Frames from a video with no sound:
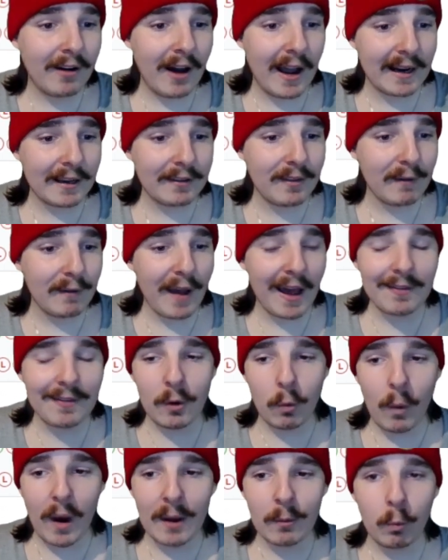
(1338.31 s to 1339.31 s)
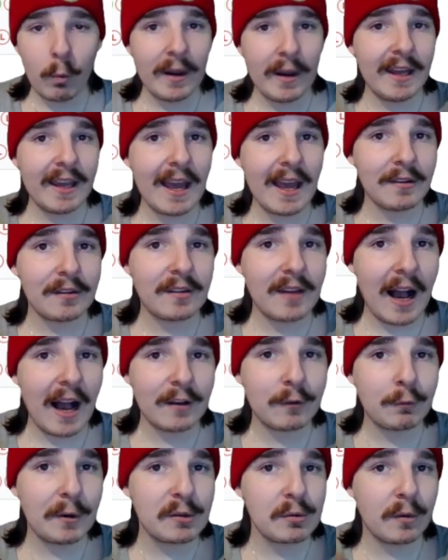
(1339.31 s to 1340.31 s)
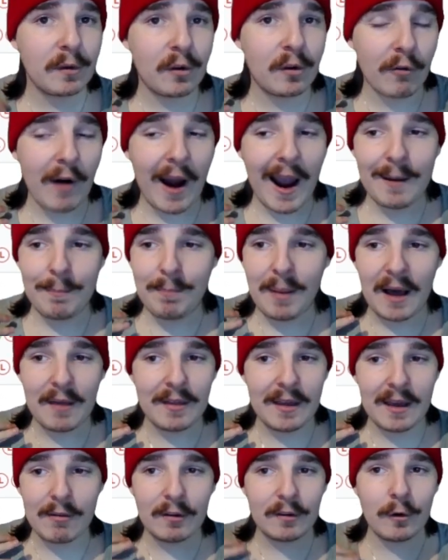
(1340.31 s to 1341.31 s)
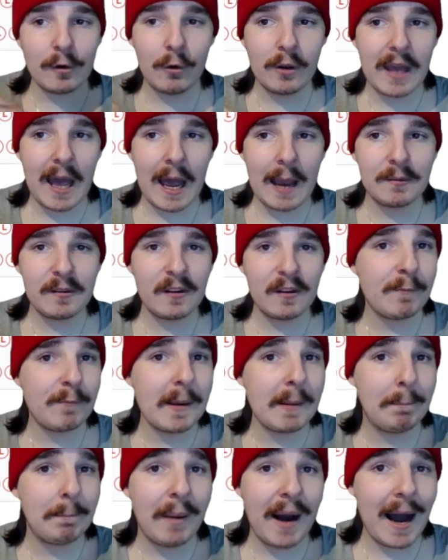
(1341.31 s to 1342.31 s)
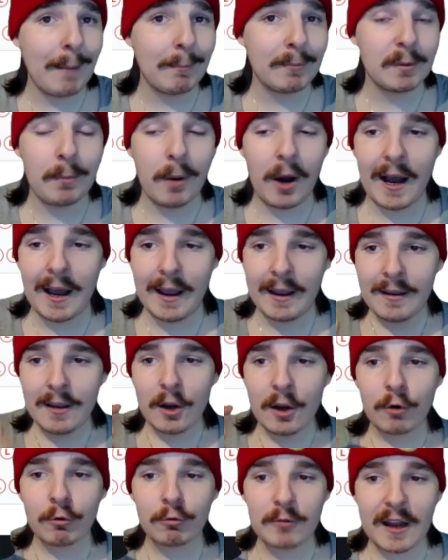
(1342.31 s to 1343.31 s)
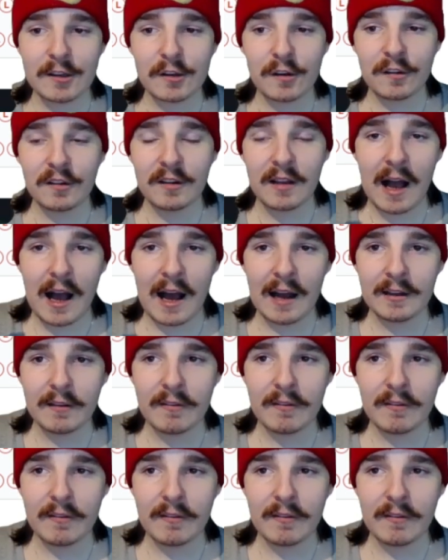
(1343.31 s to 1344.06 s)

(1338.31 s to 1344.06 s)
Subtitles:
Like, they've had the one win against us, which was great, but the other two games have been pumped by Rajasthan.